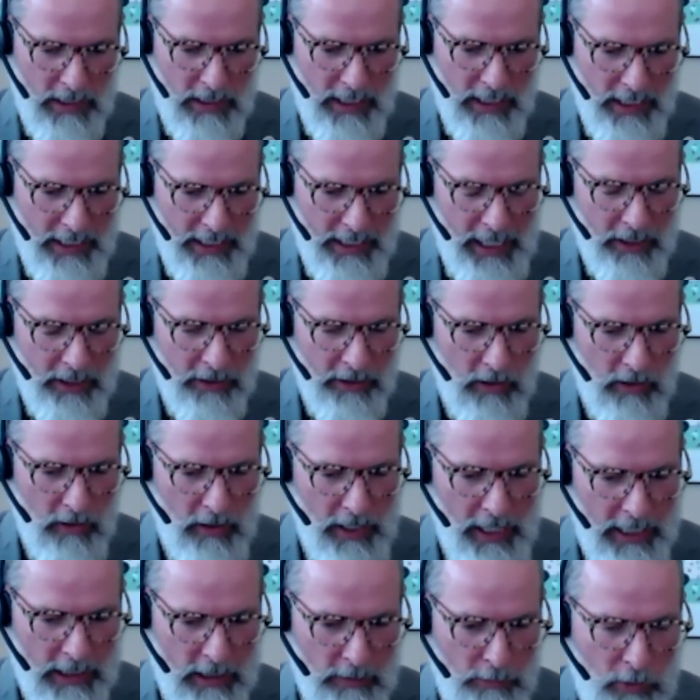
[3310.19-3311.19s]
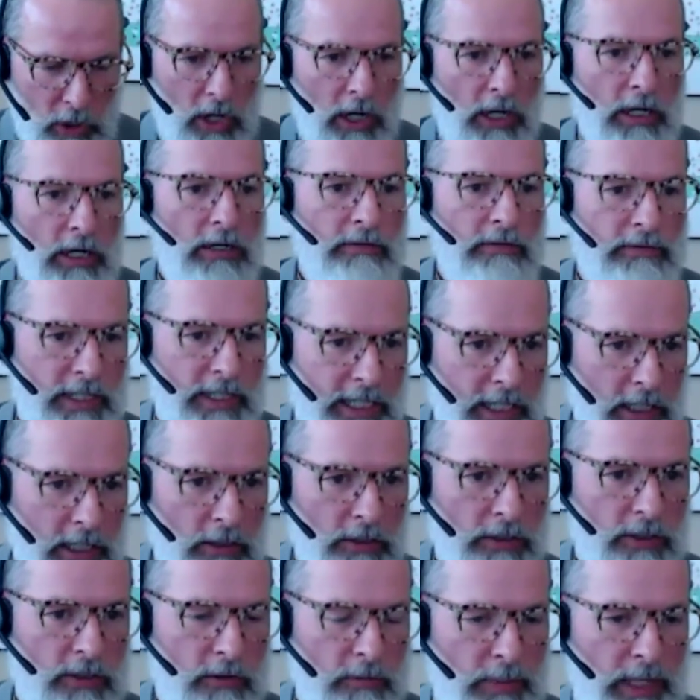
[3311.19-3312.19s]
together as a part of the
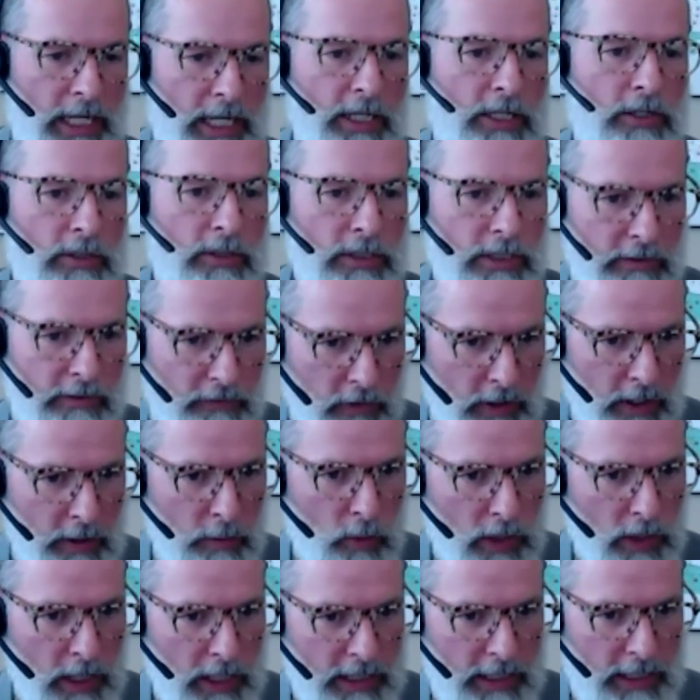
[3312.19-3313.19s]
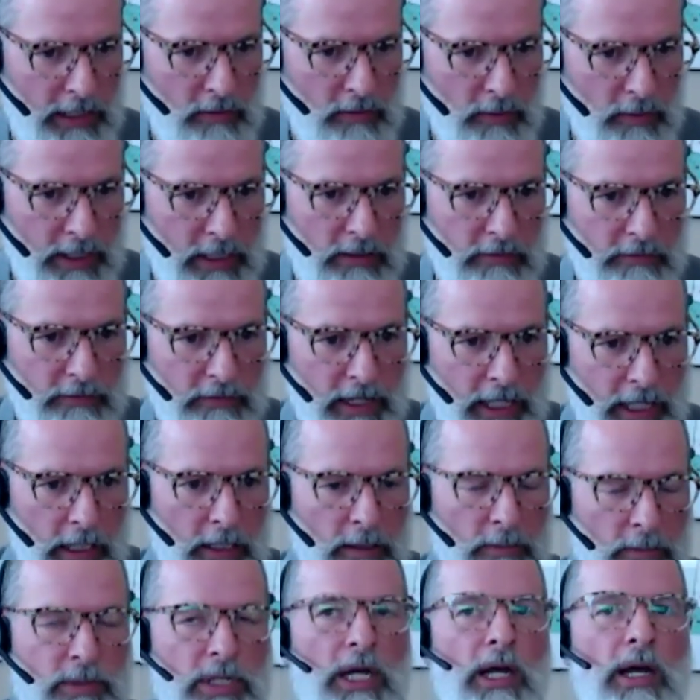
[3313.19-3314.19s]
inclusive pedagogy framework that we
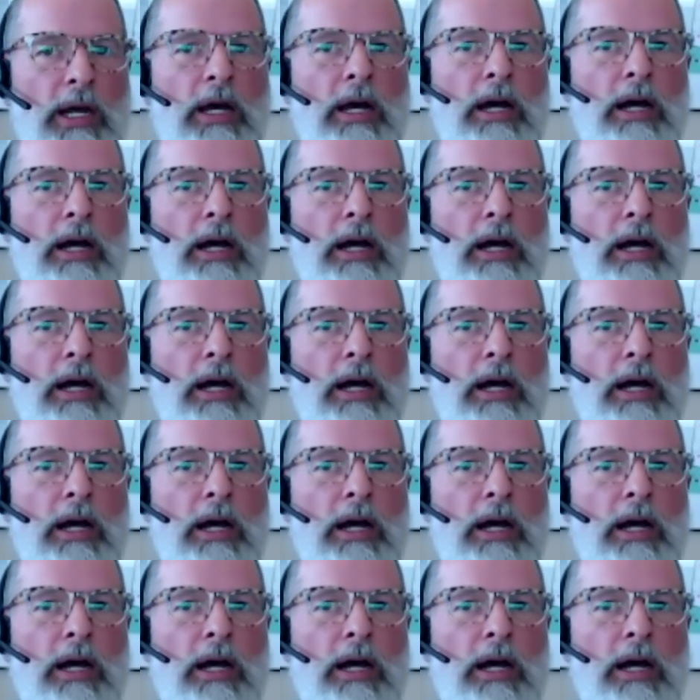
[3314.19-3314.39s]
developed,